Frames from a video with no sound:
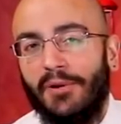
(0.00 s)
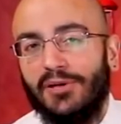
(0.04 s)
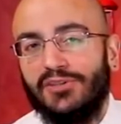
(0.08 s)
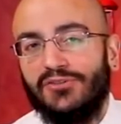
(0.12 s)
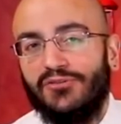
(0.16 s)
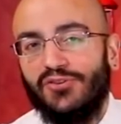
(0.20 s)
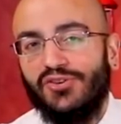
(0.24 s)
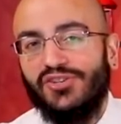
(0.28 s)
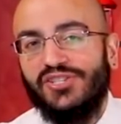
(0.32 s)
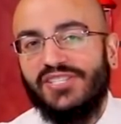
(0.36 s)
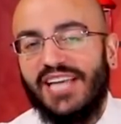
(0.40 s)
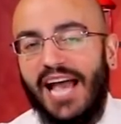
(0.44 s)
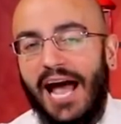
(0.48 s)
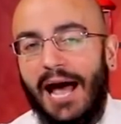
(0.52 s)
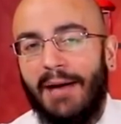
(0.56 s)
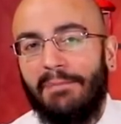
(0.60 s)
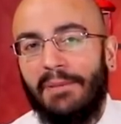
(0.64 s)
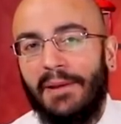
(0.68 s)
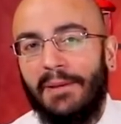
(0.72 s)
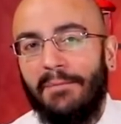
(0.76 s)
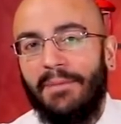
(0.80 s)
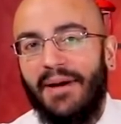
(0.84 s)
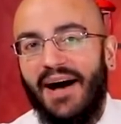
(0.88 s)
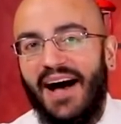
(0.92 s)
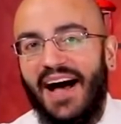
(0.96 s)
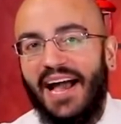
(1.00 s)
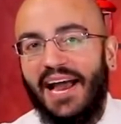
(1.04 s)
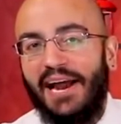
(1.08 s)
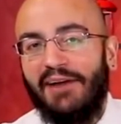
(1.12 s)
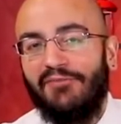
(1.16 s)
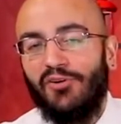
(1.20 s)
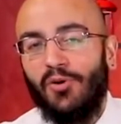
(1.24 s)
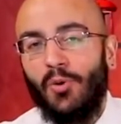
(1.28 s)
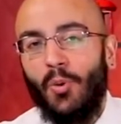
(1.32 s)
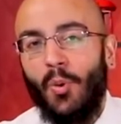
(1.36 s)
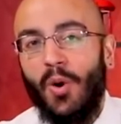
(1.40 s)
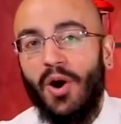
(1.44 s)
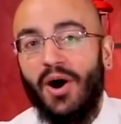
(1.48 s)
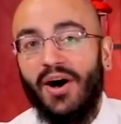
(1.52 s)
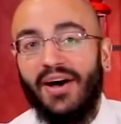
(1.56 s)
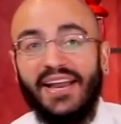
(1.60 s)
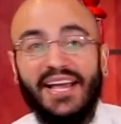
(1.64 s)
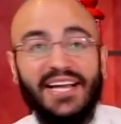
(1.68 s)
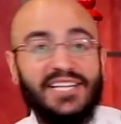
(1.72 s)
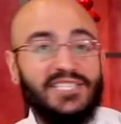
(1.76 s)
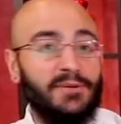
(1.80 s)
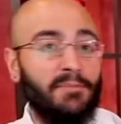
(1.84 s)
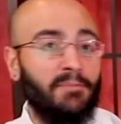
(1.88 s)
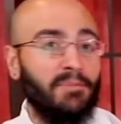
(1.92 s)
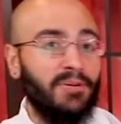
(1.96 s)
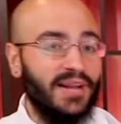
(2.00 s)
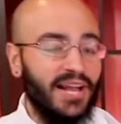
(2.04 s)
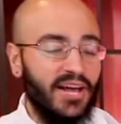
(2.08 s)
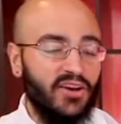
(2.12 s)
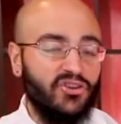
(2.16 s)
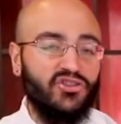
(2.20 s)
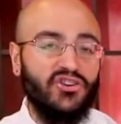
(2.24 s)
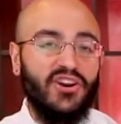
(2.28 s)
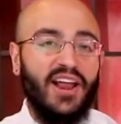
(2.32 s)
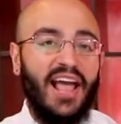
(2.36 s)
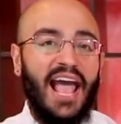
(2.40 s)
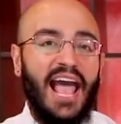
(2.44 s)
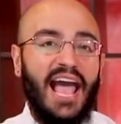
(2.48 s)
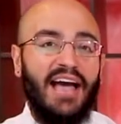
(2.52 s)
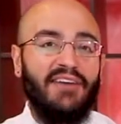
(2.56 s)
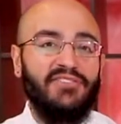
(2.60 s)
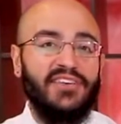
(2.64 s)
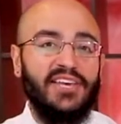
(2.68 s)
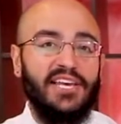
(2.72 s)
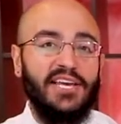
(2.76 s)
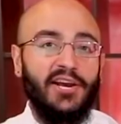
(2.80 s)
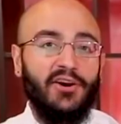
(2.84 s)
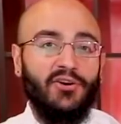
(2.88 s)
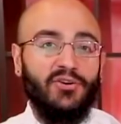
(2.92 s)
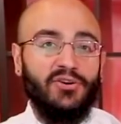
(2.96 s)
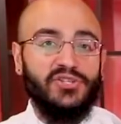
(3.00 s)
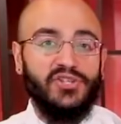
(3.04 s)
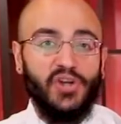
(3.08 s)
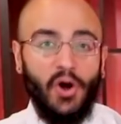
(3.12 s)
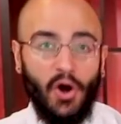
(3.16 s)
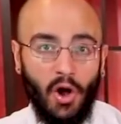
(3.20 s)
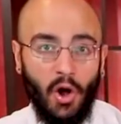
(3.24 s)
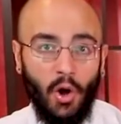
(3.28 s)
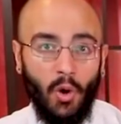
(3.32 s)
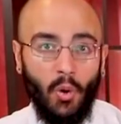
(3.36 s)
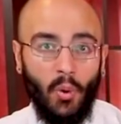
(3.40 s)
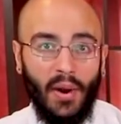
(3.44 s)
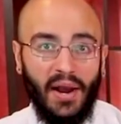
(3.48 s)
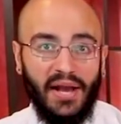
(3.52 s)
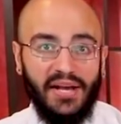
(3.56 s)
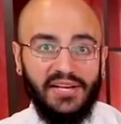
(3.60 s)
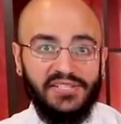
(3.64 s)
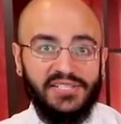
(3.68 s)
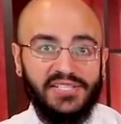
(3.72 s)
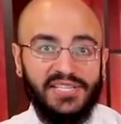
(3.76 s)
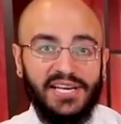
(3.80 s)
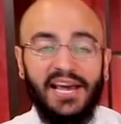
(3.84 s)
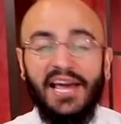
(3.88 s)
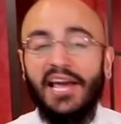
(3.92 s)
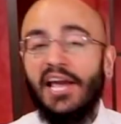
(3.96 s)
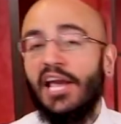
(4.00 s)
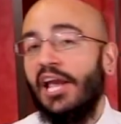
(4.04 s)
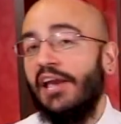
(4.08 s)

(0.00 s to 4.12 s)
much for stopping by, everyone. It's a pleasure to have you here as always.